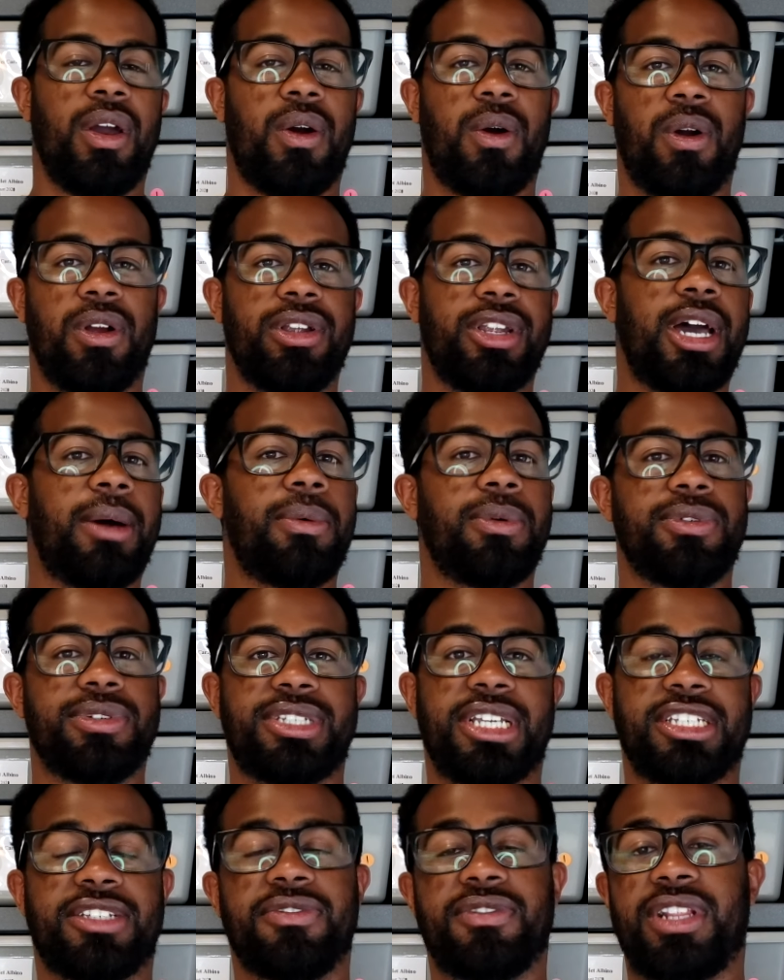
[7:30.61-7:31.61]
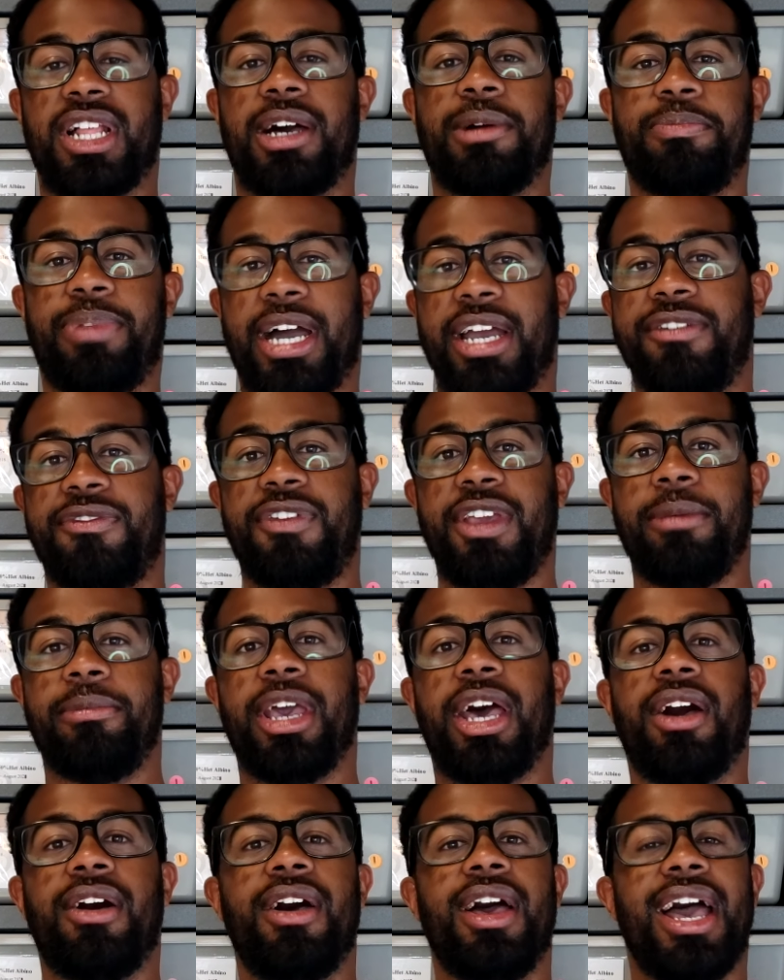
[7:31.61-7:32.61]
or a double recessive clown pied
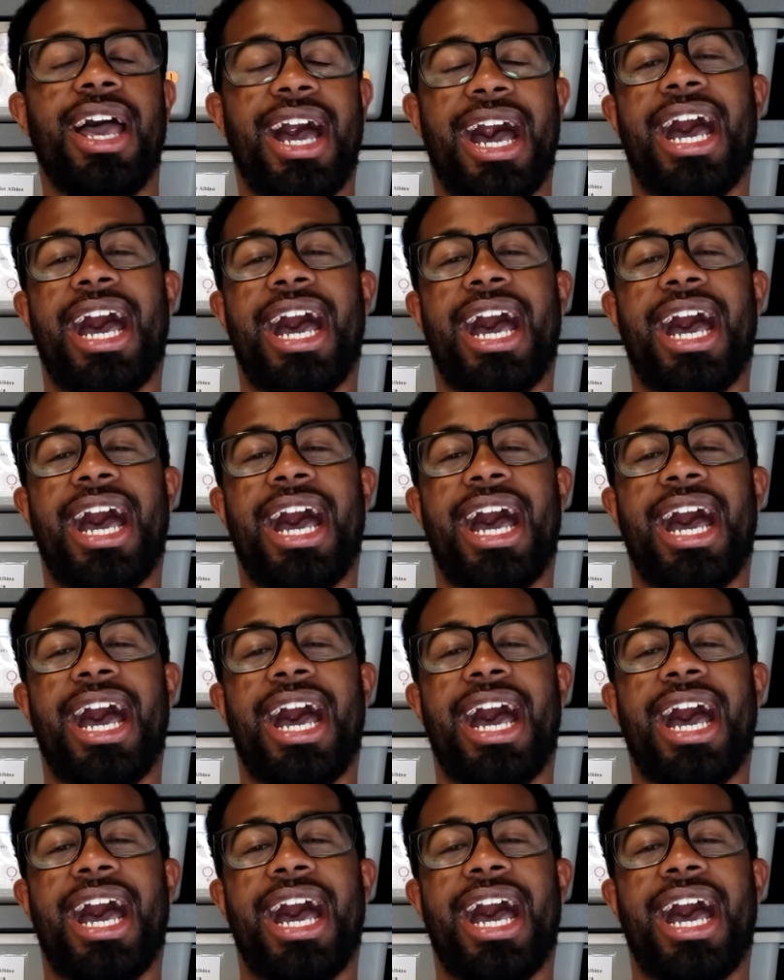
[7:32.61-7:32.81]
female,